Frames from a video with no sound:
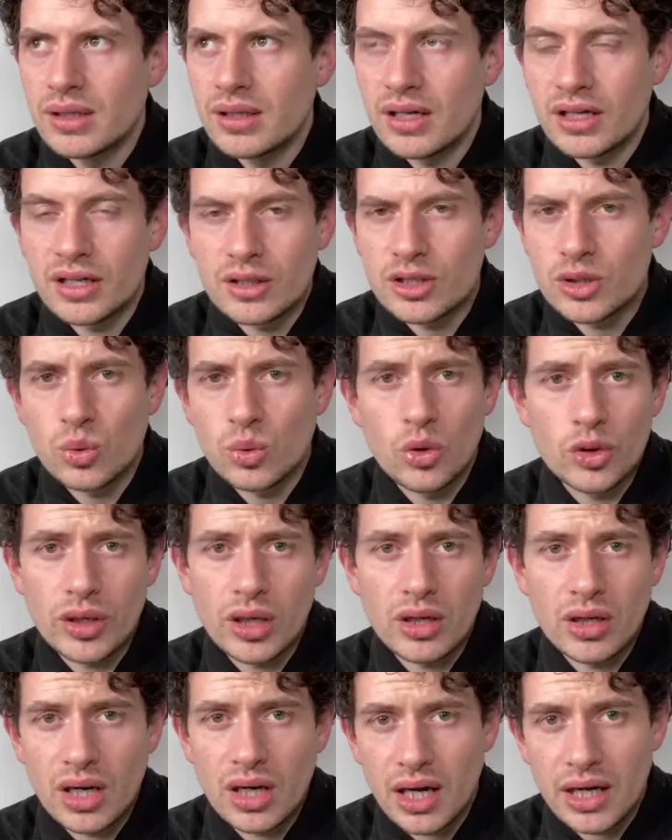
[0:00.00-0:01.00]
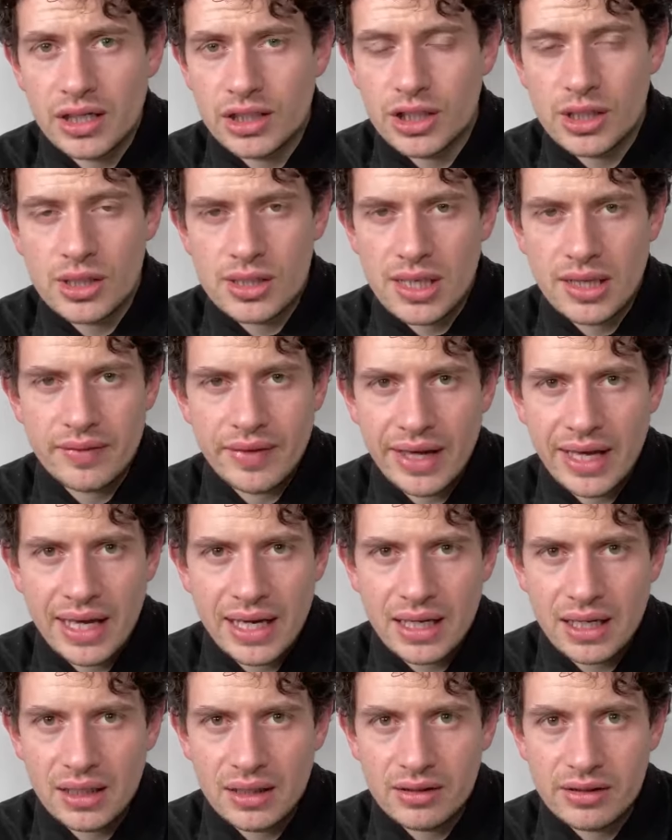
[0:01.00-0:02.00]
I used to order it online. She used to have her hair
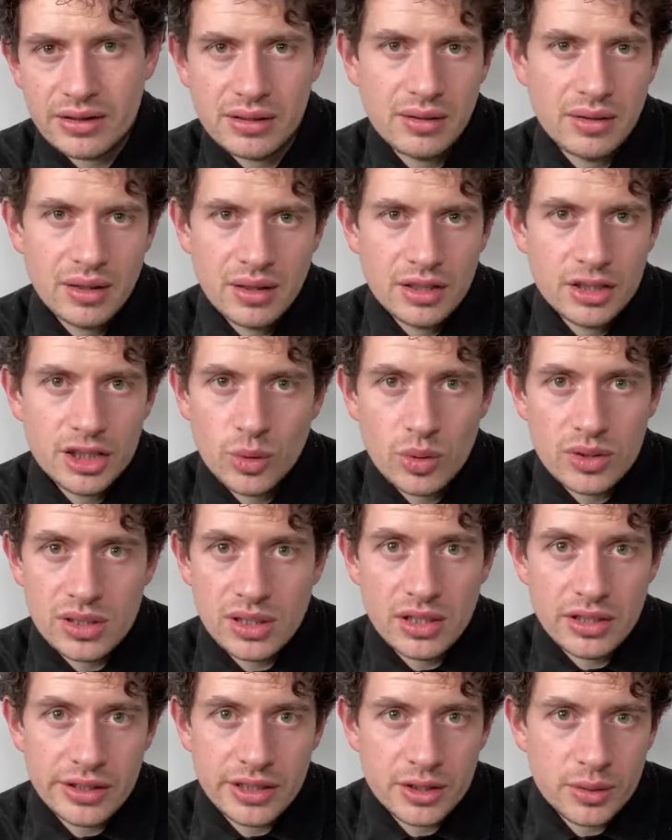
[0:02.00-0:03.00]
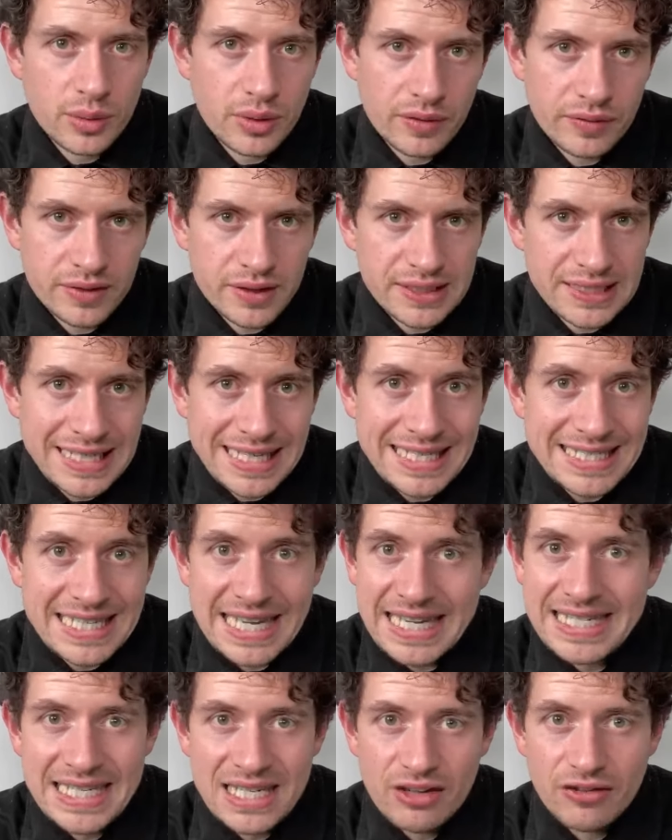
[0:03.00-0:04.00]
colored. She wasn't allergic to it. I was a skin
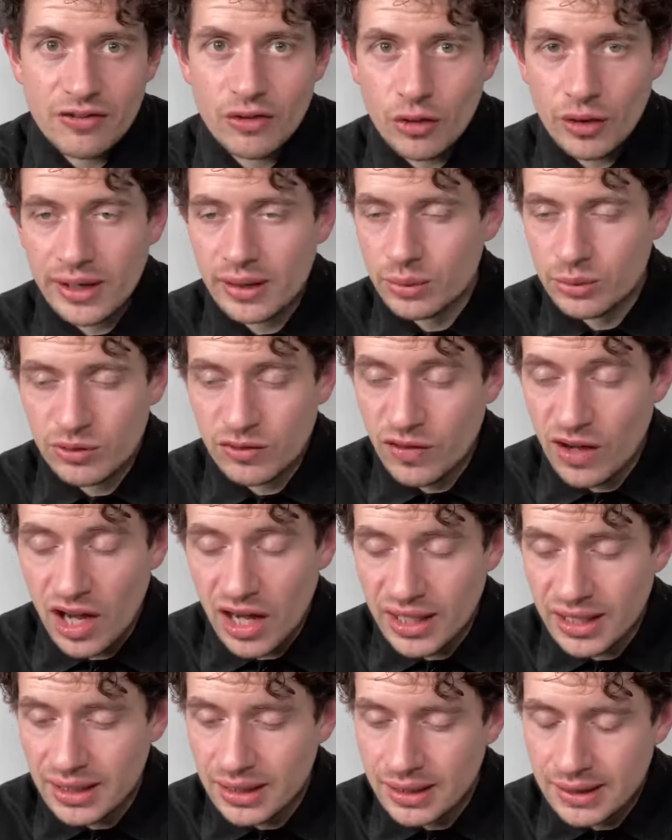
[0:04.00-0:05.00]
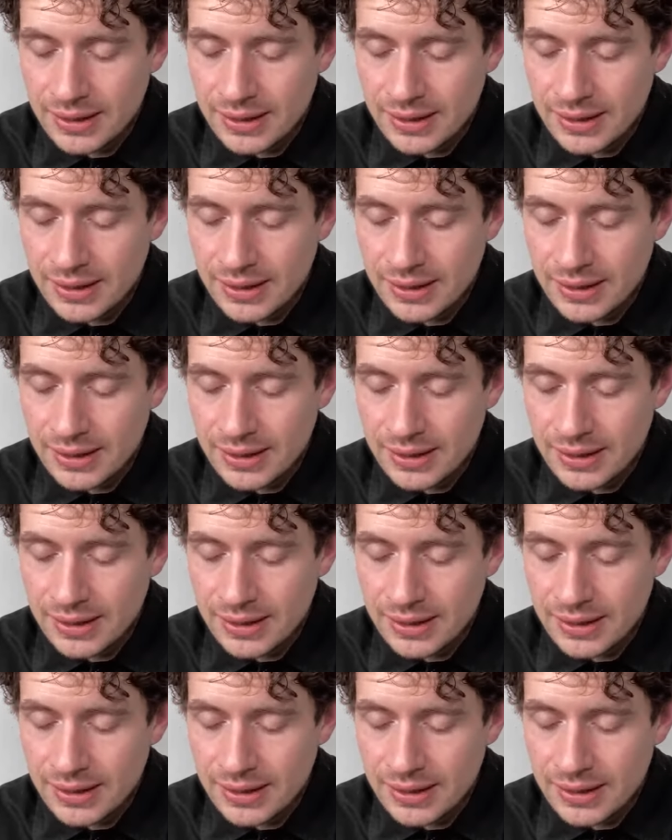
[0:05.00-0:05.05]
tested her for it. It was fine.